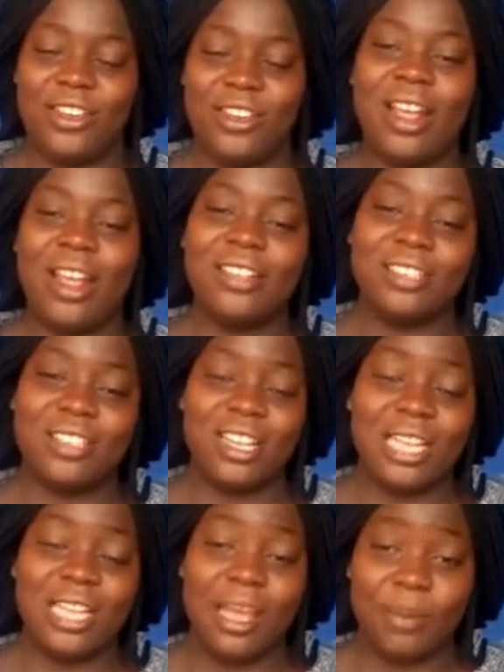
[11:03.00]
Try to
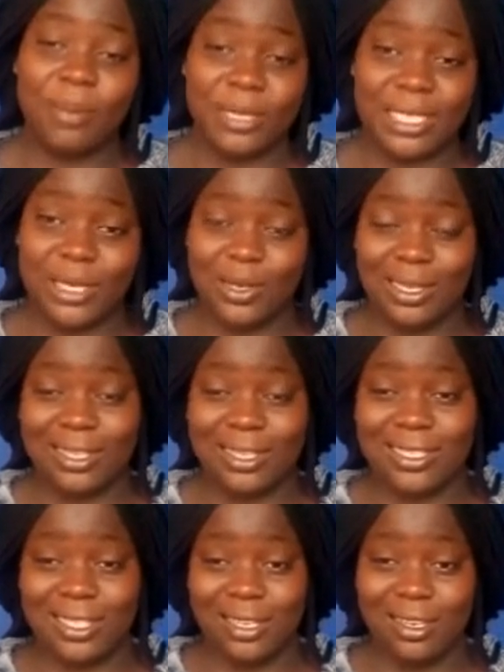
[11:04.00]
study a particular
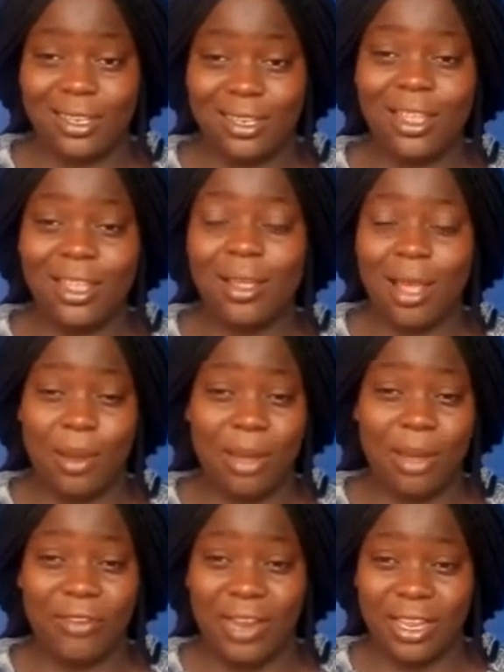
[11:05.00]
thing
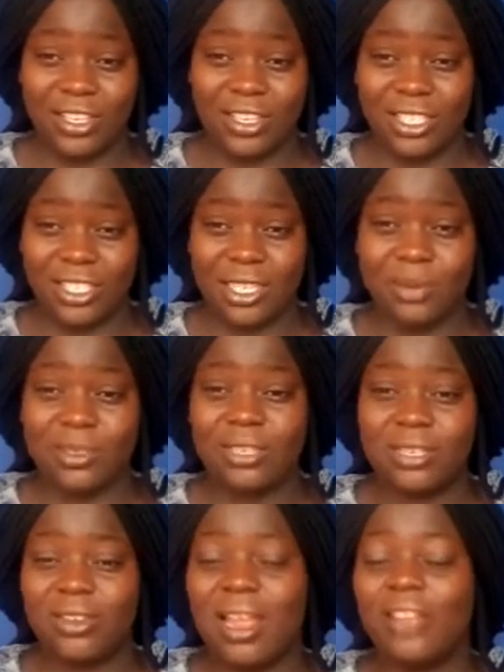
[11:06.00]
about
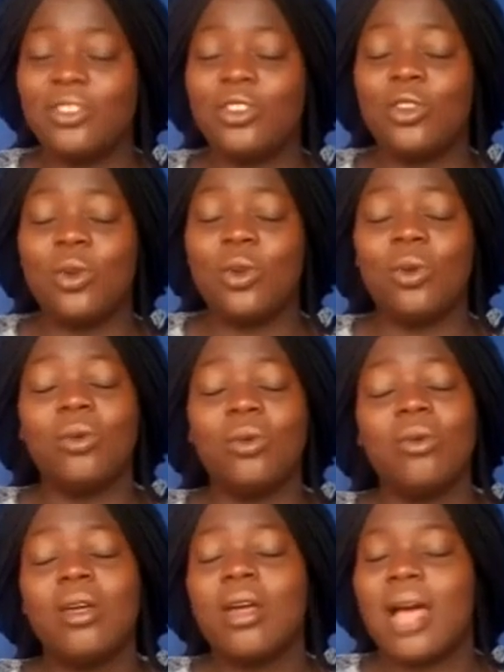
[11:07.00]
relationships, try to know,
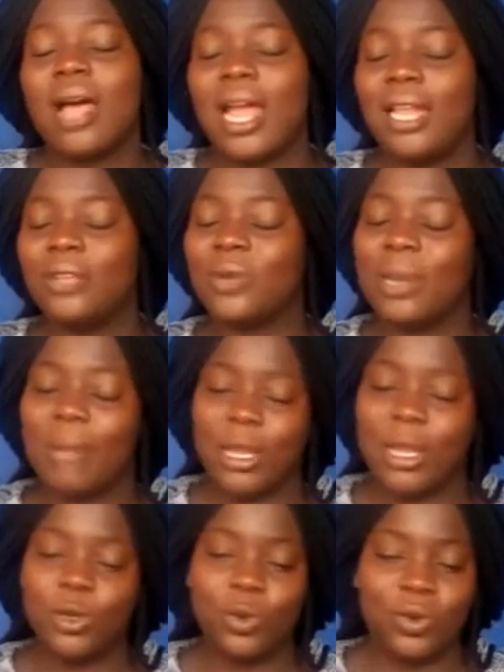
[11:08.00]
Ali, what am I
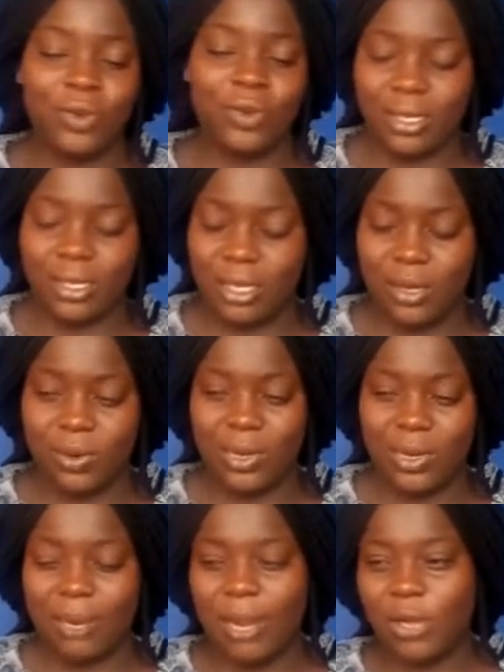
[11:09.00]
doing right now?
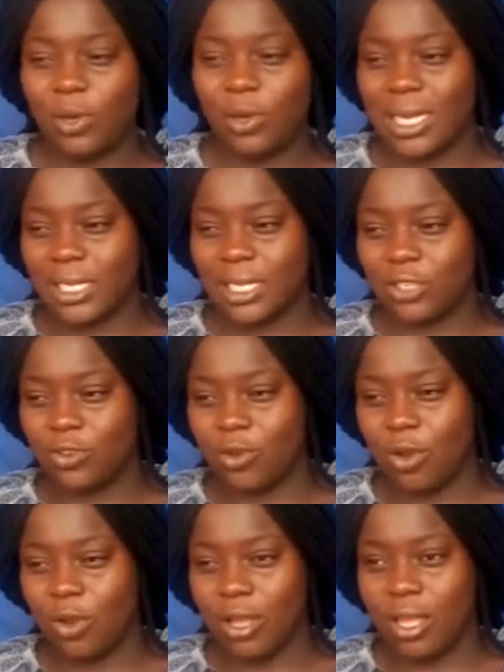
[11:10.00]
What am I doing that is
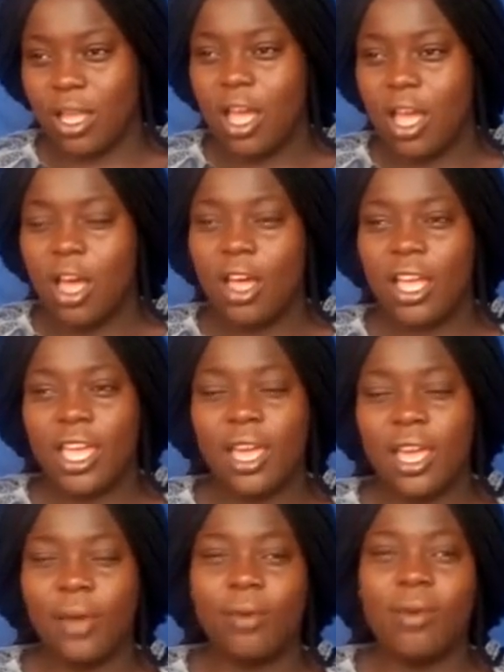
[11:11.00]
wrong?
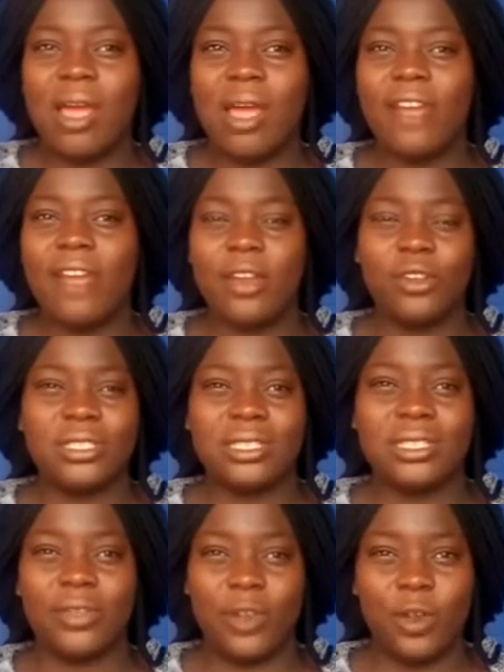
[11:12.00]
Okay, where have I not
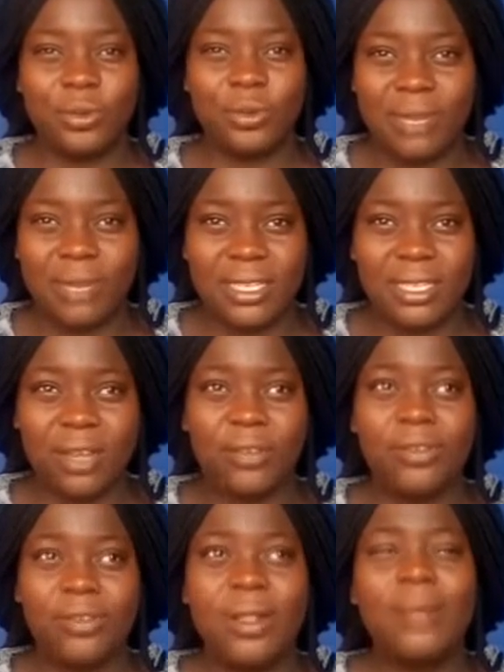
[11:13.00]
developed myself?
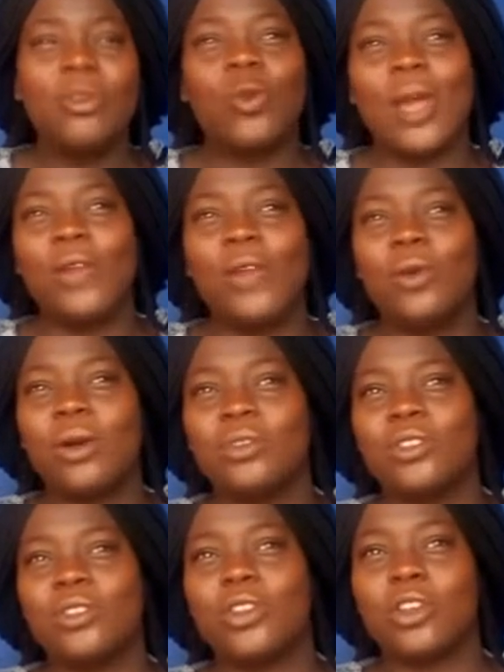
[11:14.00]
do I know how
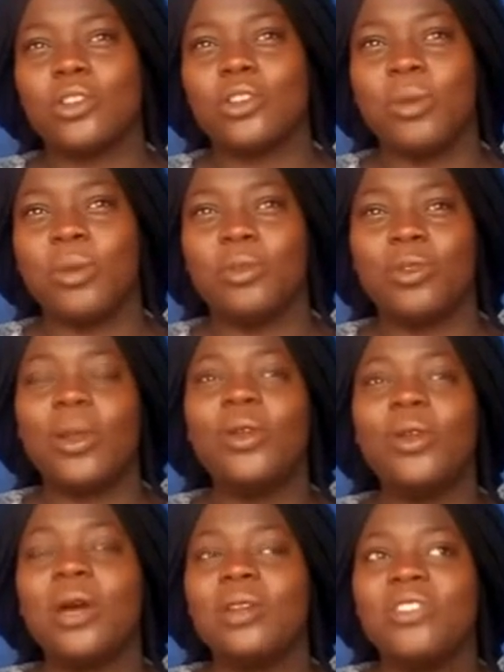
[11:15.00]
to talk to people? Do I
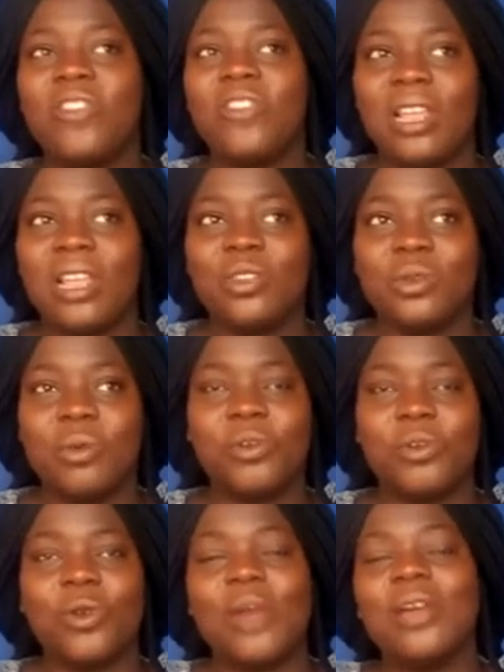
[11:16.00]
know how to relate to people?
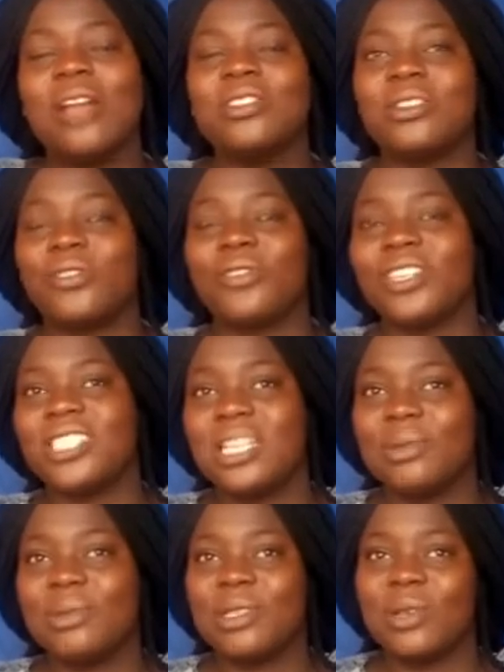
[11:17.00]
Do I know how to
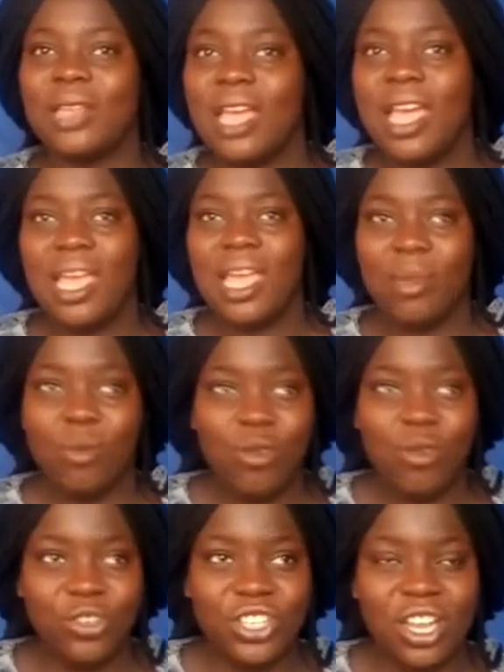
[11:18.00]
differentiate between
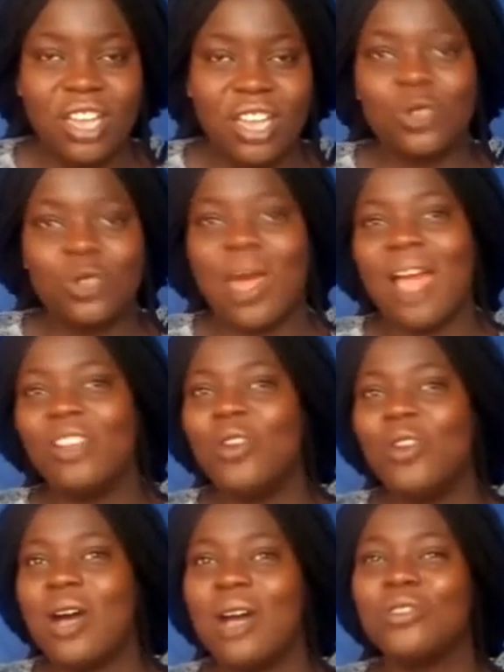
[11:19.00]
emotions? Do I
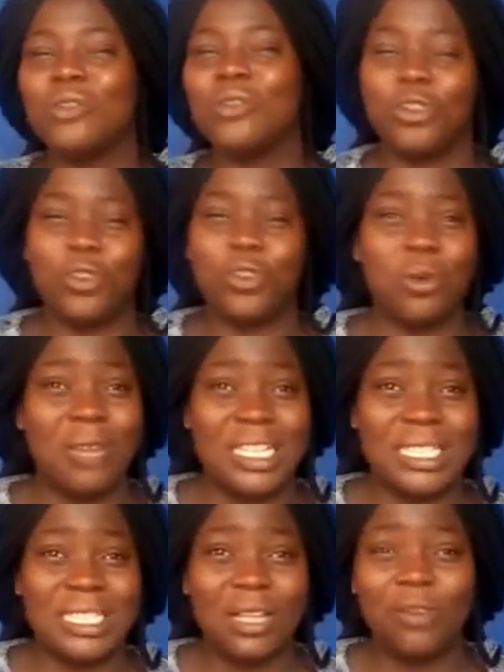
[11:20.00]
know how to control
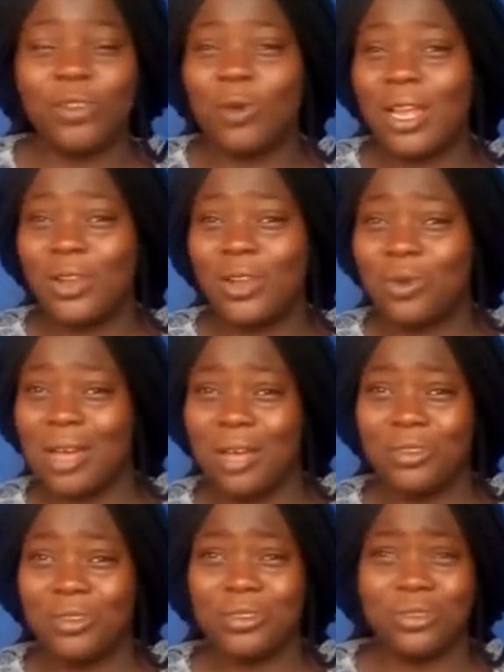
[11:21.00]
myself? Do I know
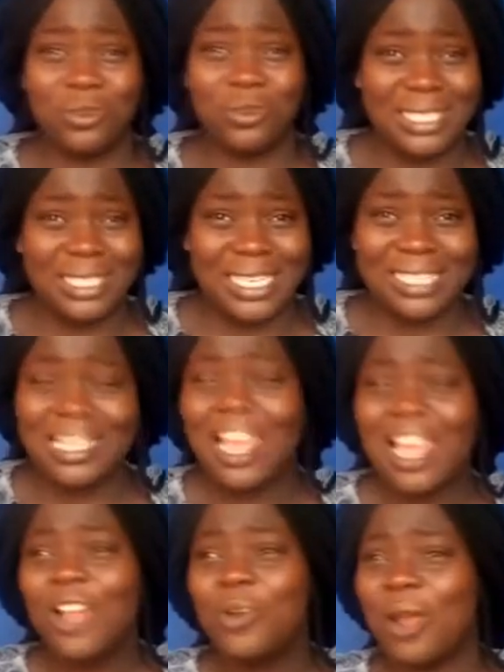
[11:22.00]
how to do this?
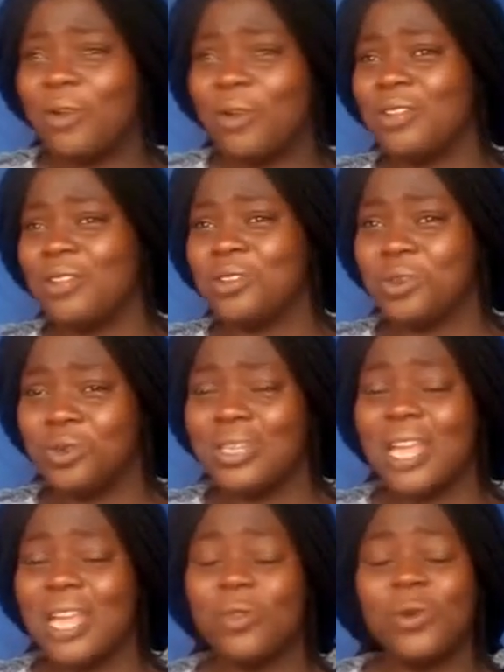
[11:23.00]
Do I know how to do
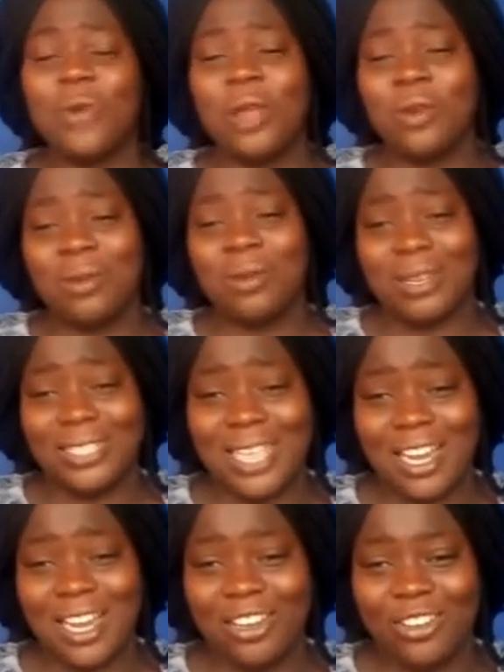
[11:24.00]
that? What do I know about
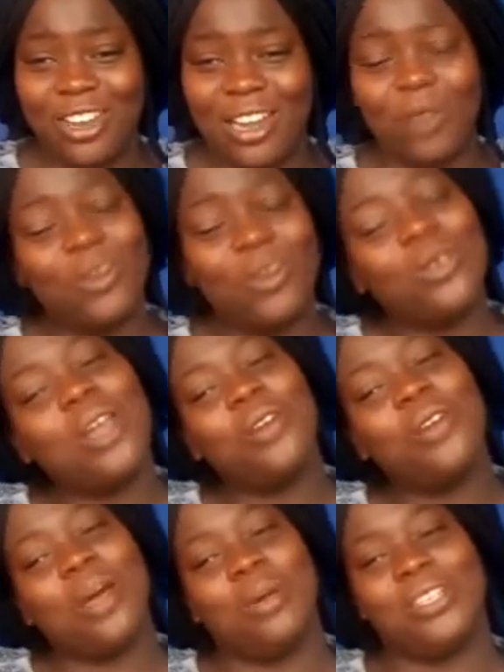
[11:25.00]
child training? What do I
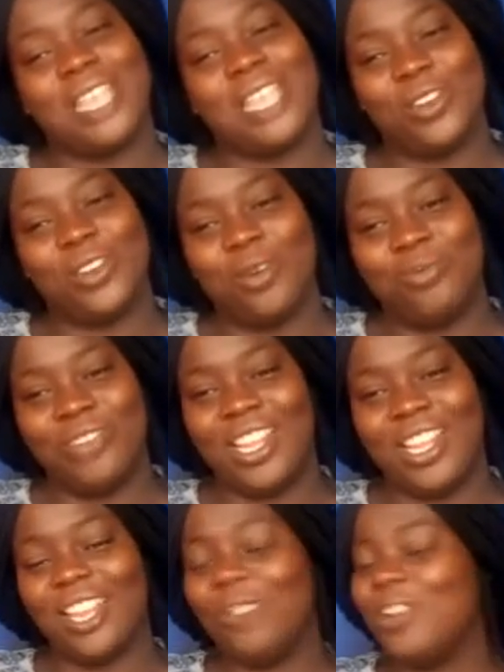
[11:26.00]
know about child
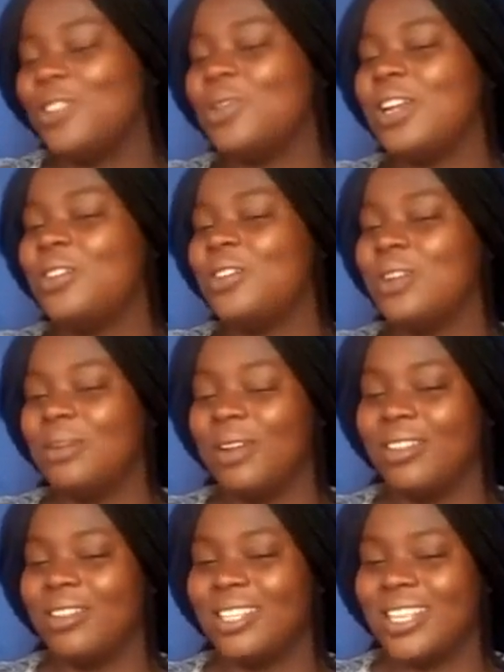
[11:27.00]
upbringing? What do I know
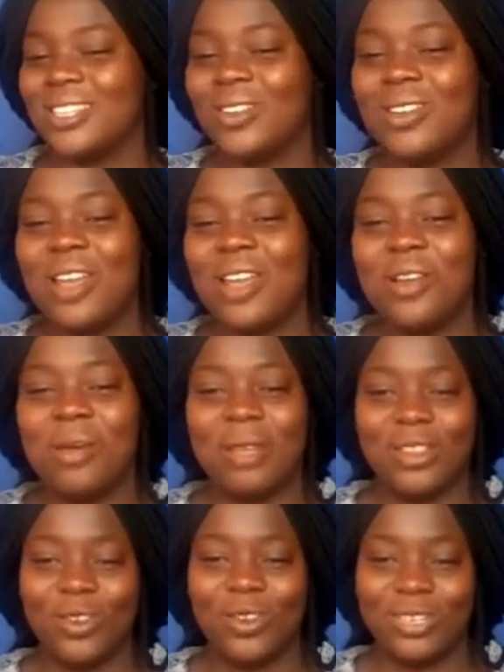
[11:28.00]
about this? What do I know
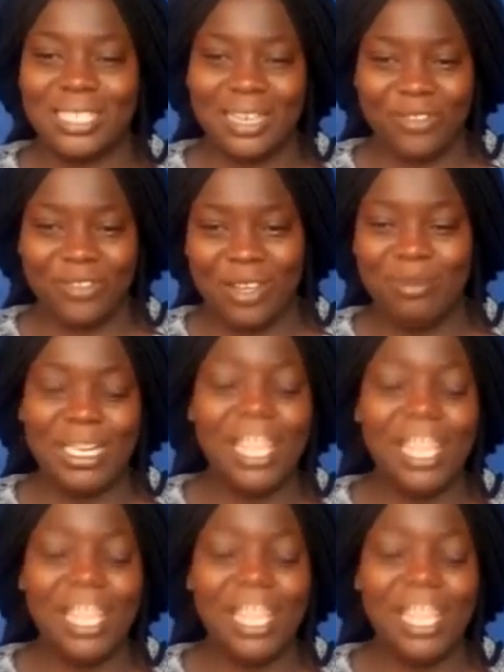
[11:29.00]
about holding a family?